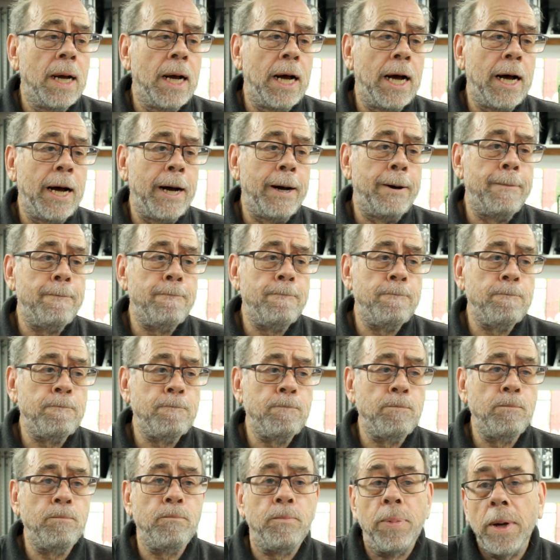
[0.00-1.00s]

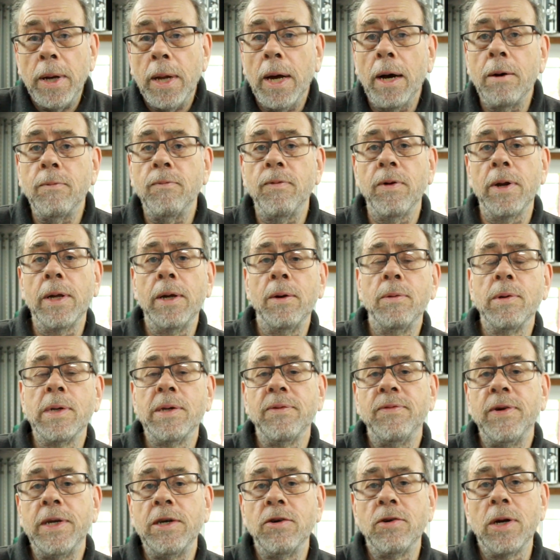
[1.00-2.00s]
But hopefully it
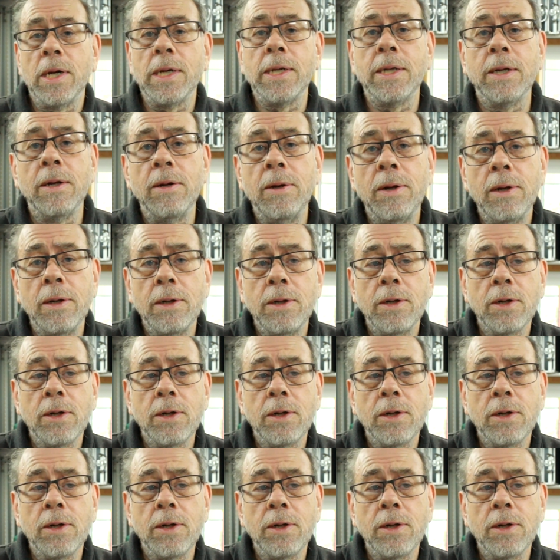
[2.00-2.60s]
was of interest to you.